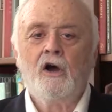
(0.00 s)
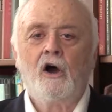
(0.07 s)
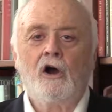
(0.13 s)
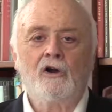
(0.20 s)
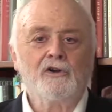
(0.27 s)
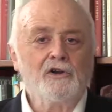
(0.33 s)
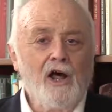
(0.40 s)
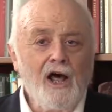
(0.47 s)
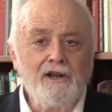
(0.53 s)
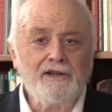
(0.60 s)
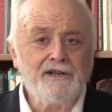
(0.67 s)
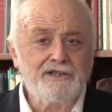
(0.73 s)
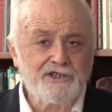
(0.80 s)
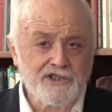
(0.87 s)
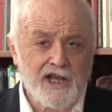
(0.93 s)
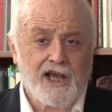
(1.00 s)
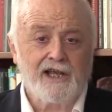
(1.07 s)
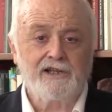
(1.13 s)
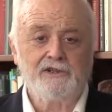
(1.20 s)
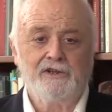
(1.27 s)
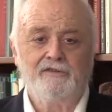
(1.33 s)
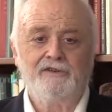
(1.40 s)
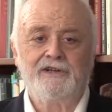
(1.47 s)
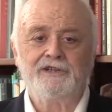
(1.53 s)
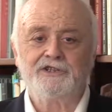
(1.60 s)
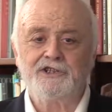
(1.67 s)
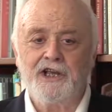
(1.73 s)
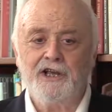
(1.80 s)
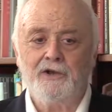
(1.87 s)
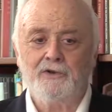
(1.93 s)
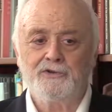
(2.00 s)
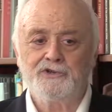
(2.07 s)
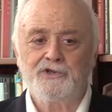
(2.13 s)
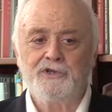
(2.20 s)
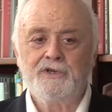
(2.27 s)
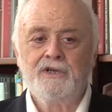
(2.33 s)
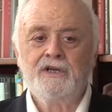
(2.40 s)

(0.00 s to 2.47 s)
are not inside living cells,